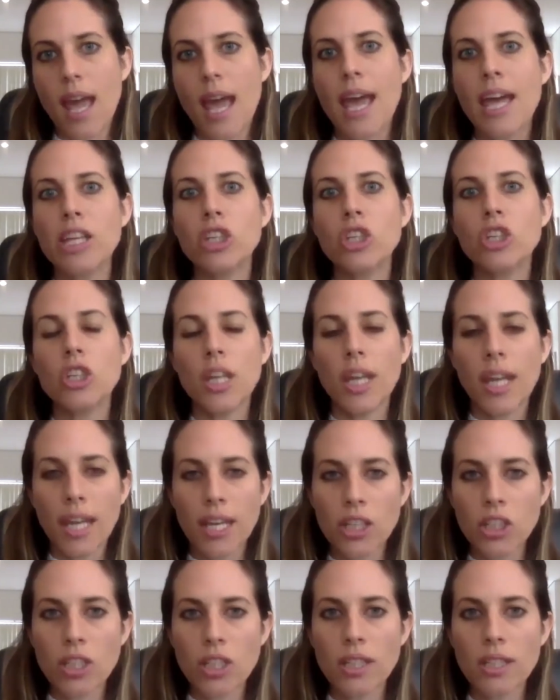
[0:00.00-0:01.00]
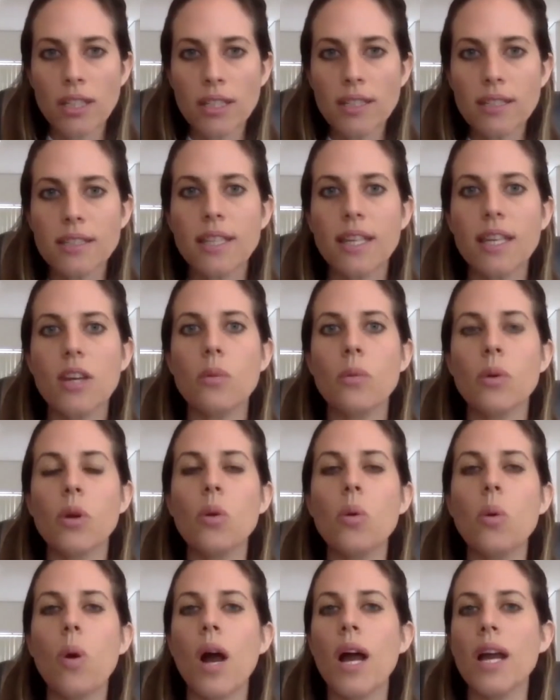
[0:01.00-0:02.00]
And changing it
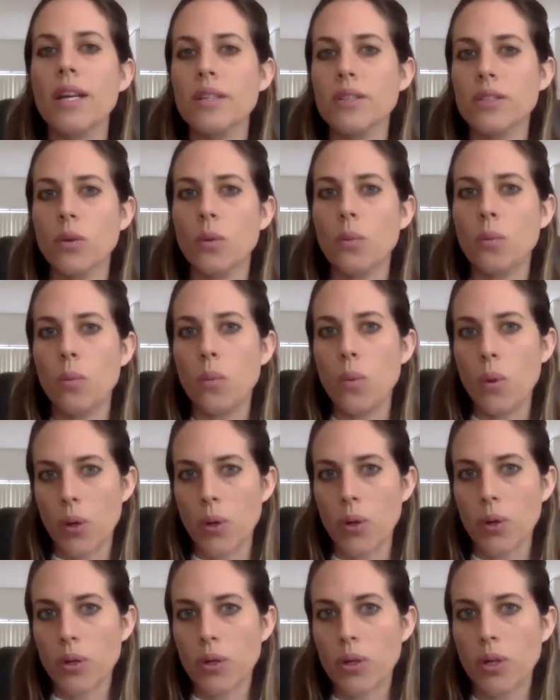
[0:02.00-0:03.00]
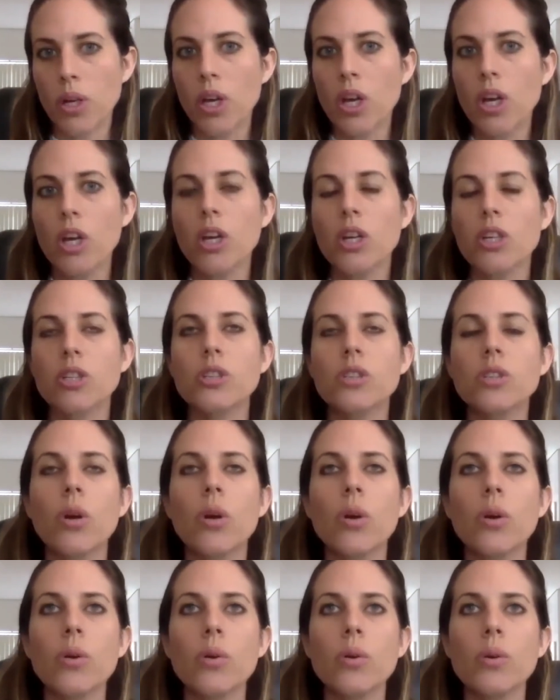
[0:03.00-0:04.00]
requires work.
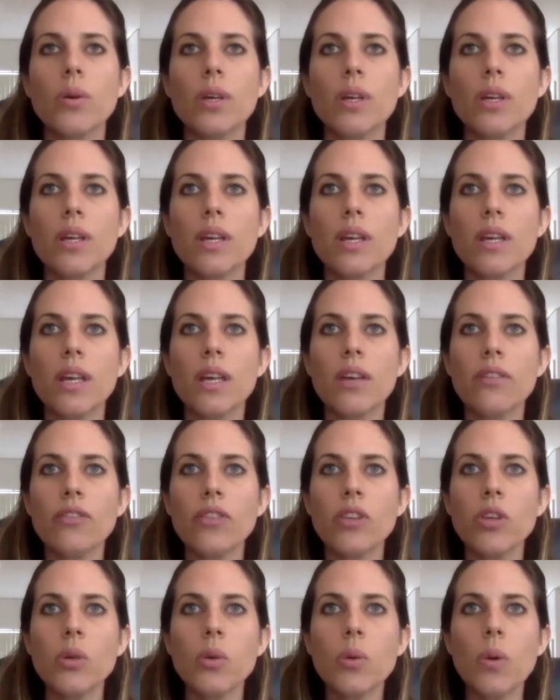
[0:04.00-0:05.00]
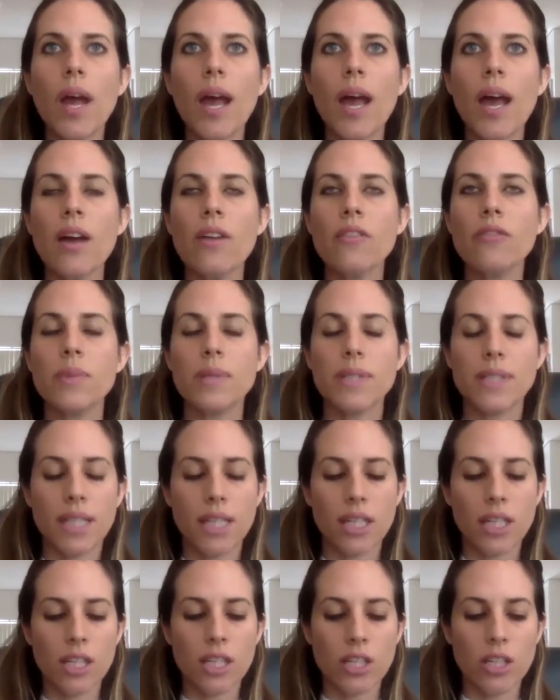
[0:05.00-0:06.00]
So if you have
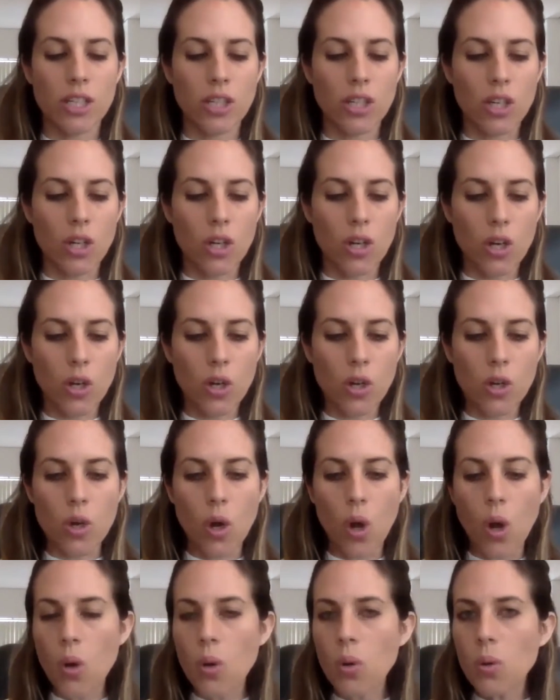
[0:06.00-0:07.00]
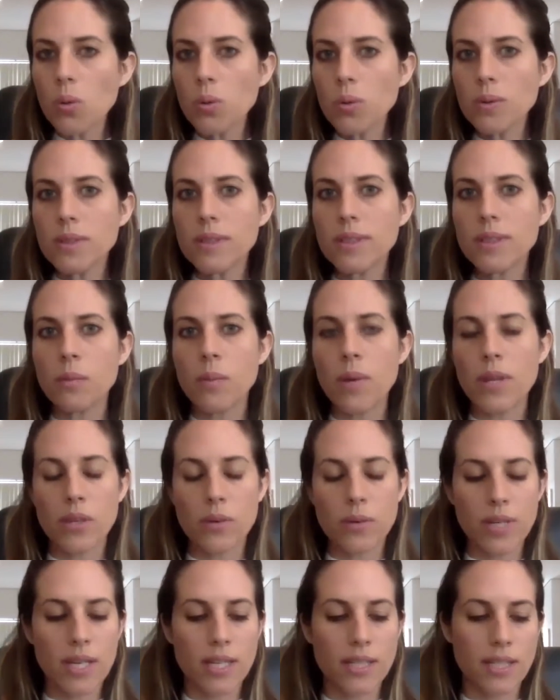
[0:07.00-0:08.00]
particular goals,
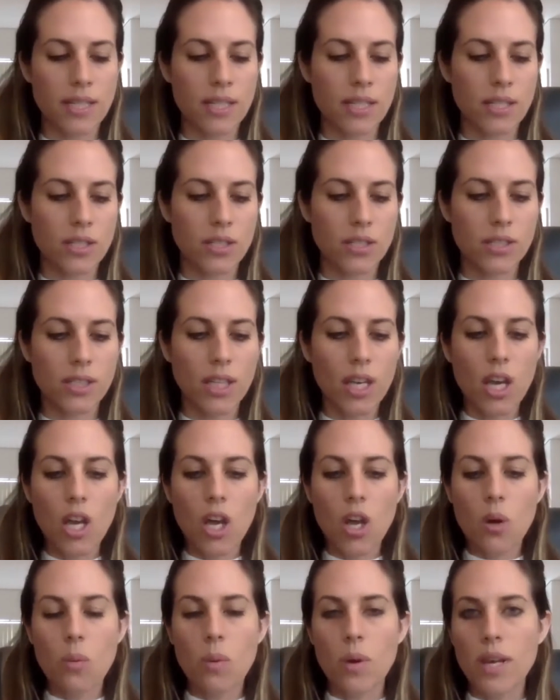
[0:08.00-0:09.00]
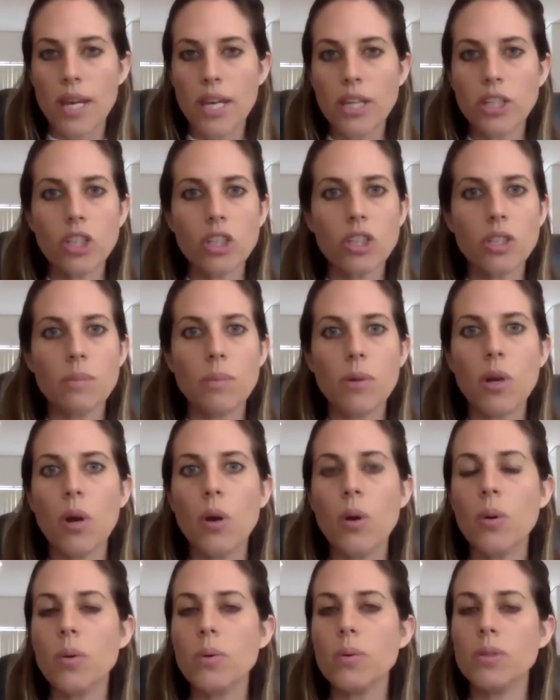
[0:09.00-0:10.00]
whether it is relationship
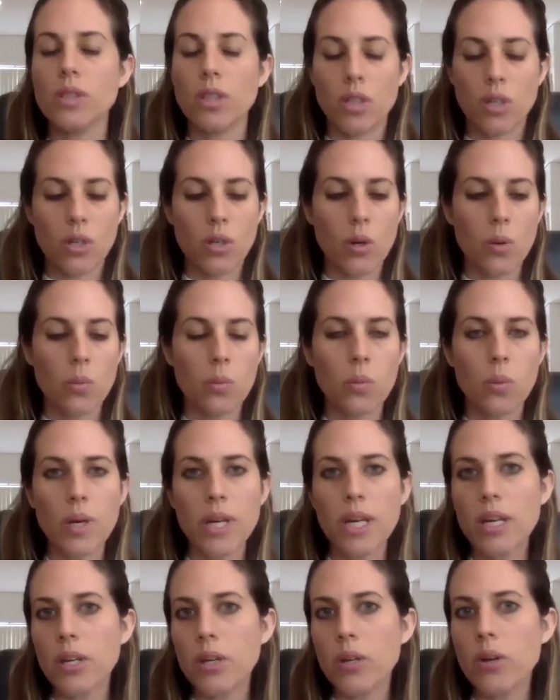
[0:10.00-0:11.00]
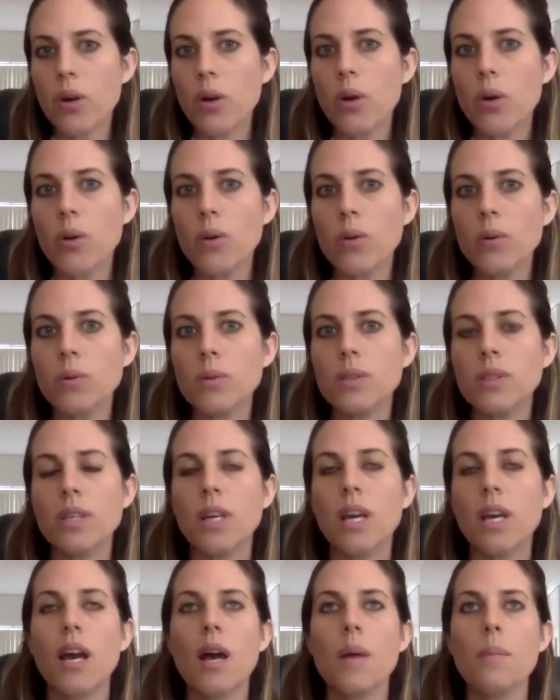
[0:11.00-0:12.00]
goals, career goals,
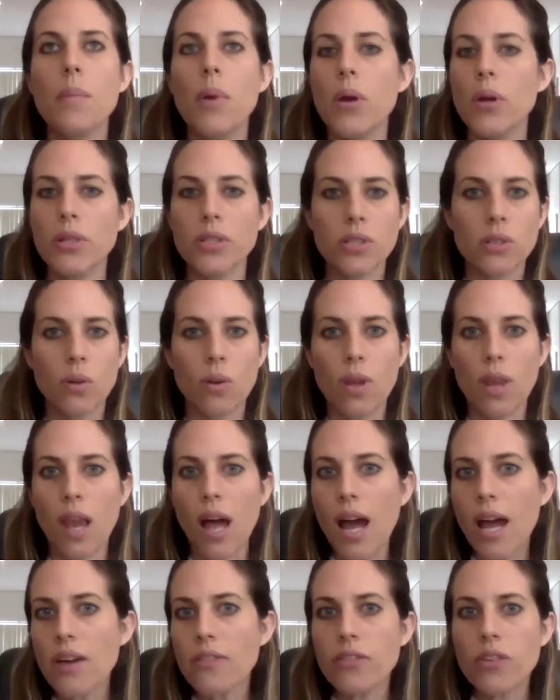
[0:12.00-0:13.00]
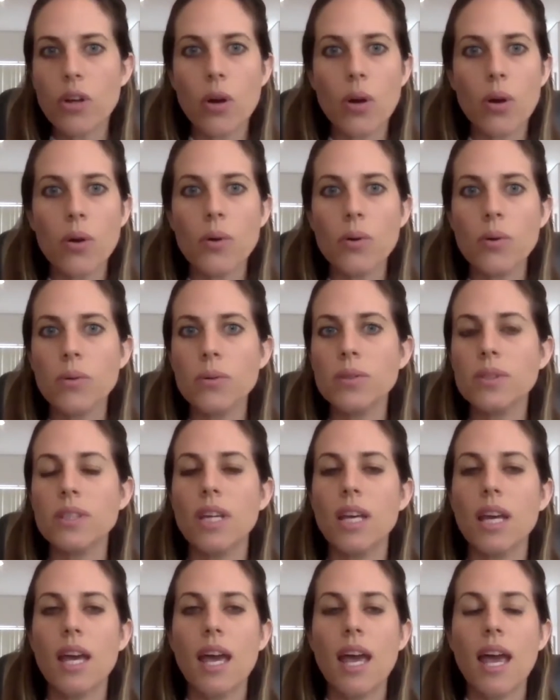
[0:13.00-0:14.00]
personal life goals,
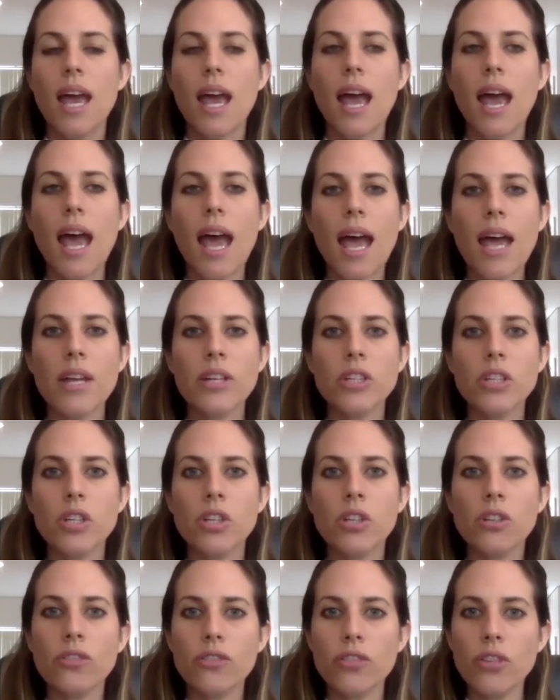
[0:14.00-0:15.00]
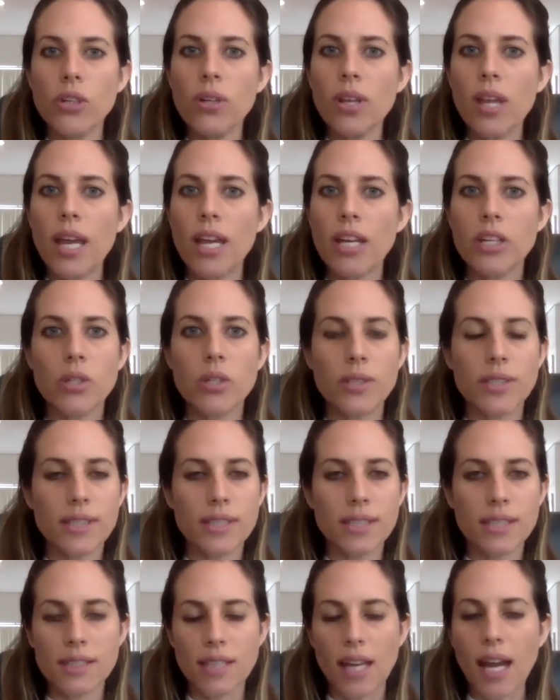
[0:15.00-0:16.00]
and you feel like you're
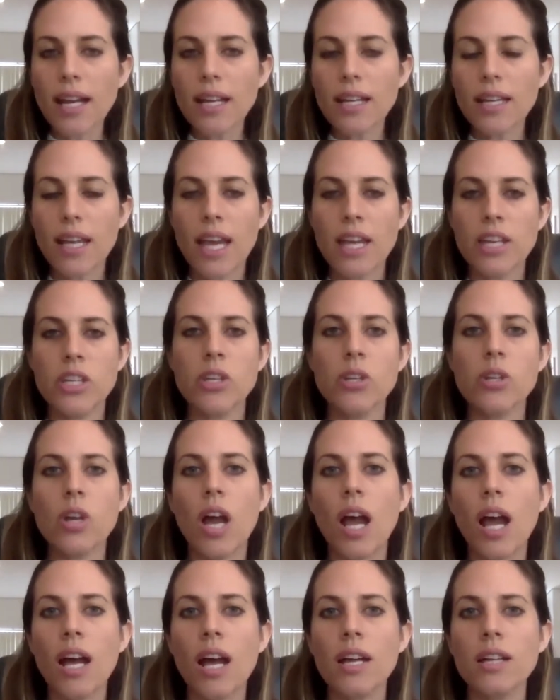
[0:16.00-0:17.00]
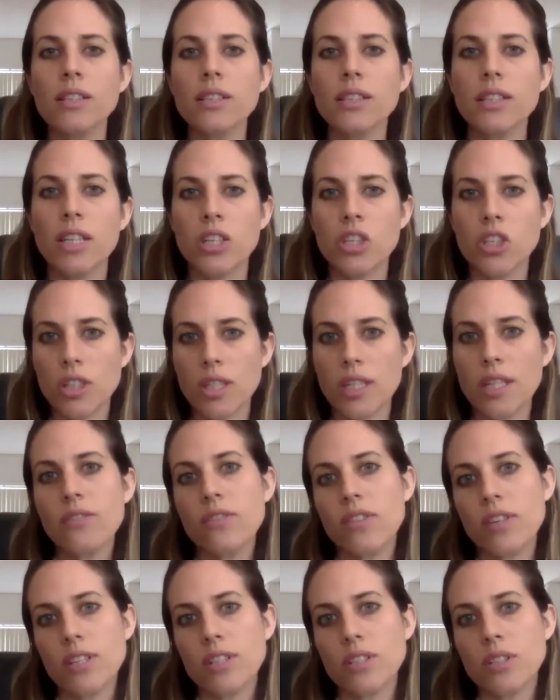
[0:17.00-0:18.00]
stuck and you can't
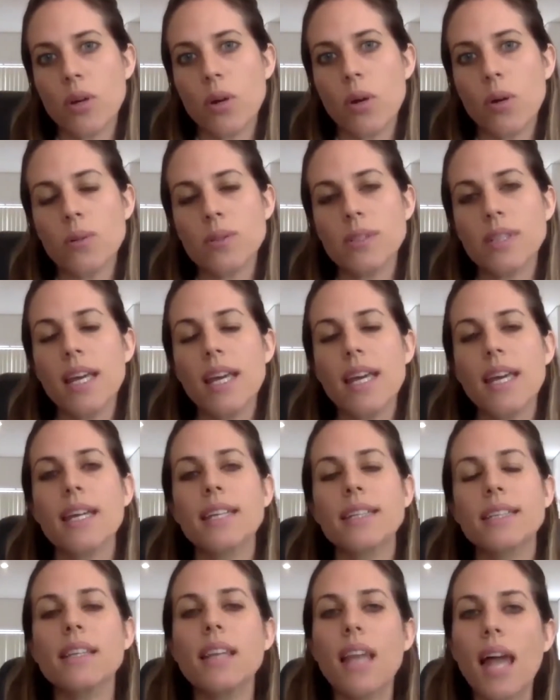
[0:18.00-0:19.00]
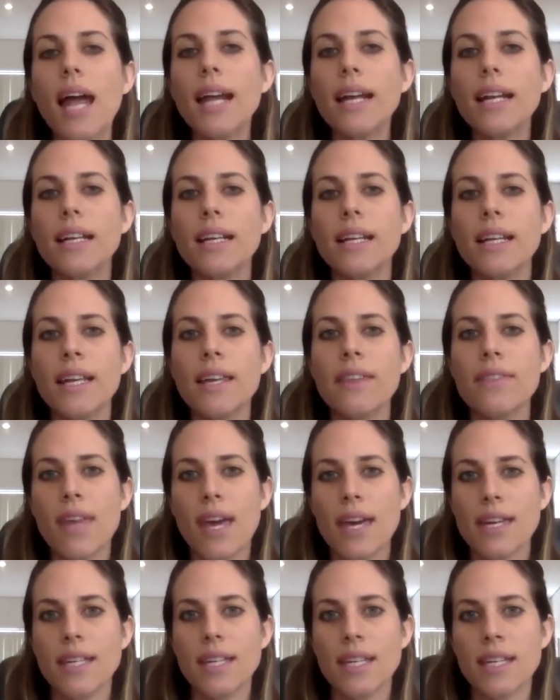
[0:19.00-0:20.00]
achieve these goals, it's likely
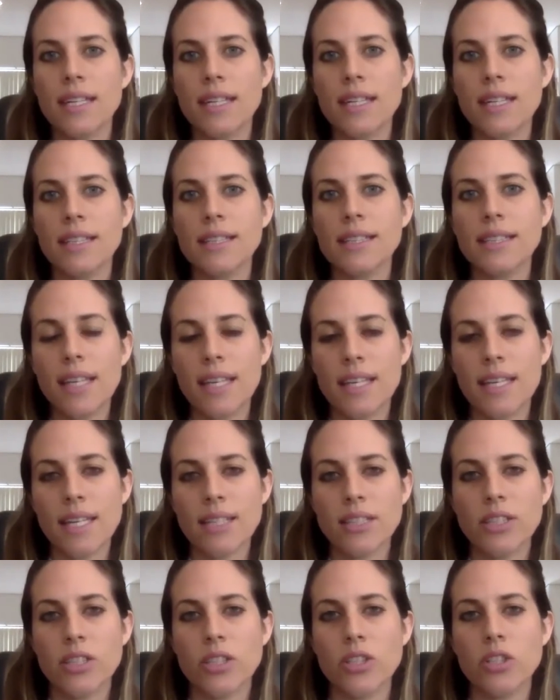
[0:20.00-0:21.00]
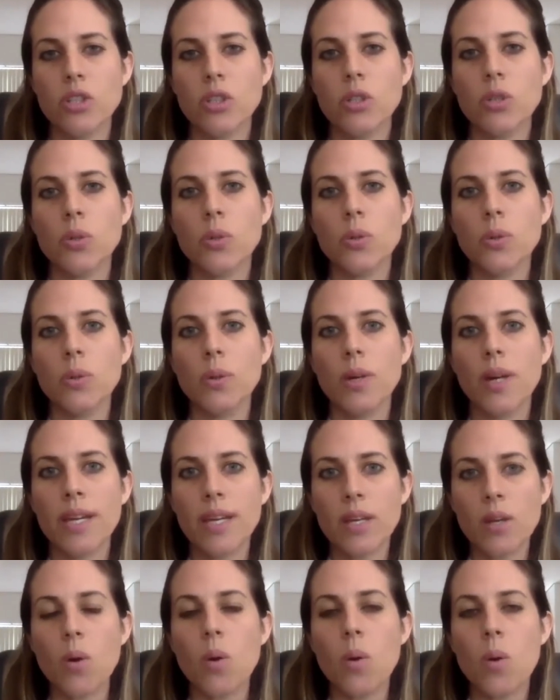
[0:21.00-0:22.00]
that it is connected to
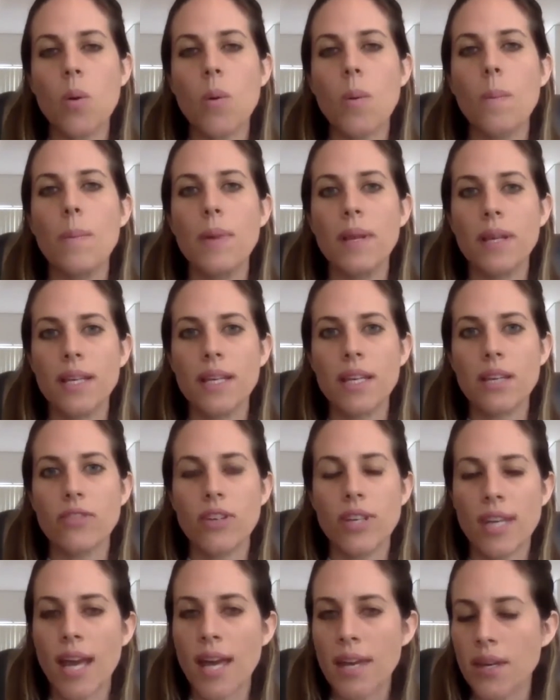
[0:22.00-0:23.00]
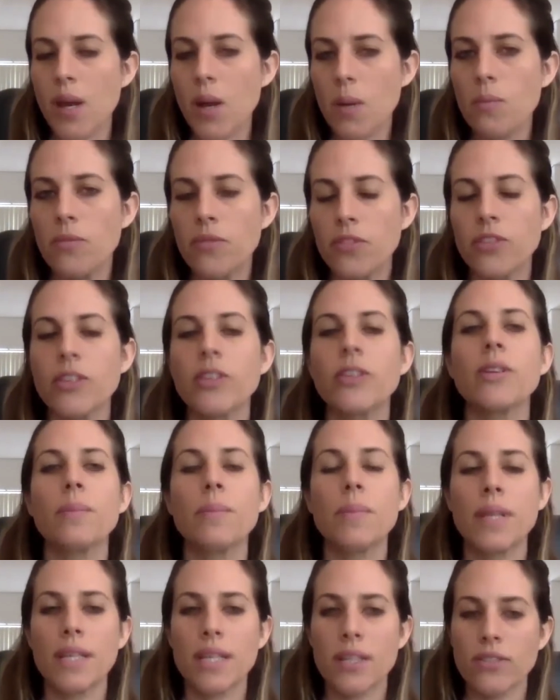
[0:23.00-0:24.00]
a core belief, an unhelpful
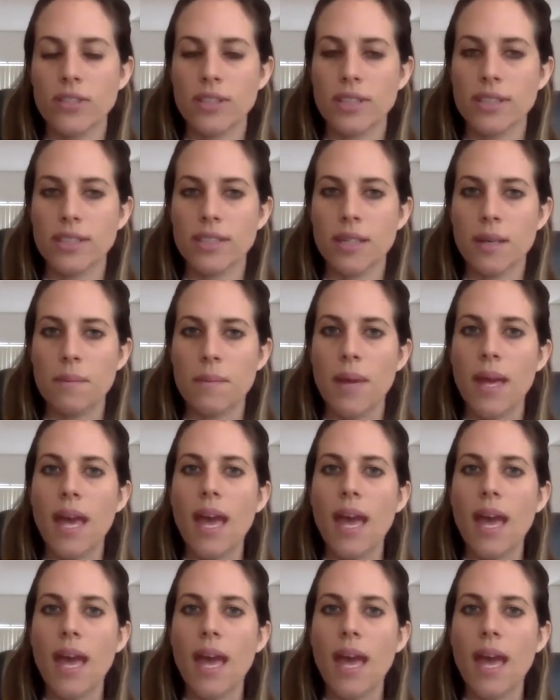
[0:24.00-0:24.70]
belief system.